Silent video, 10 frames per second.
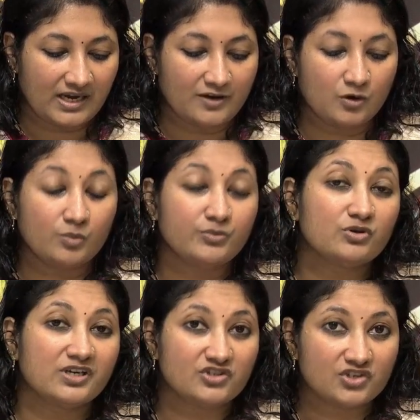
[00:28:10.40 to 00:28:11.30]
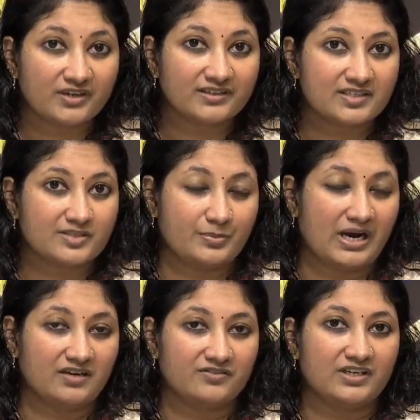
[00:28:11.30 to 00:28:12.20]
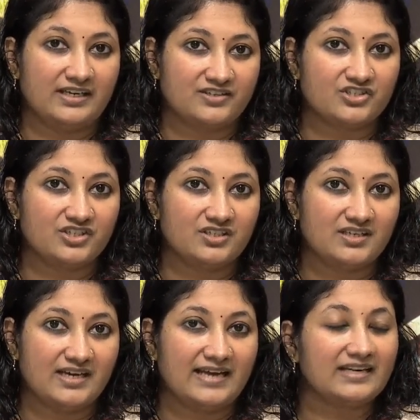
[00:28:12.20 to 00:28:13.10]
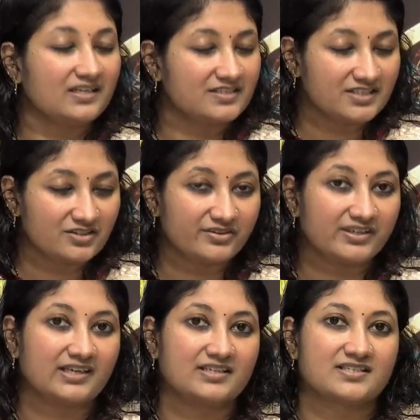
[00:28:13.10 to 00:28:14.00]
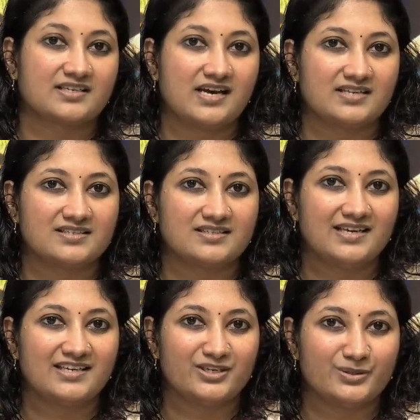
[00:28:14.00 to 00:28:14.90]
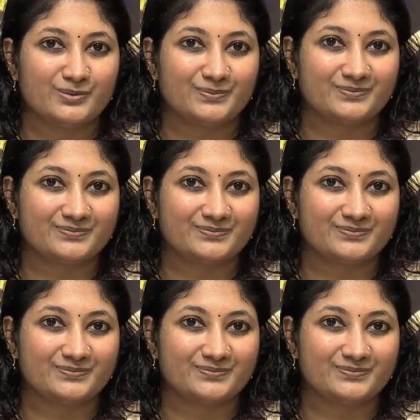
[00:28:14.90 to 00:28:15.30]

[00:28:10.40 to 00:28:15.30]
I hope you enjoyed this part of the lecture and I will see you in the next class. Thank you.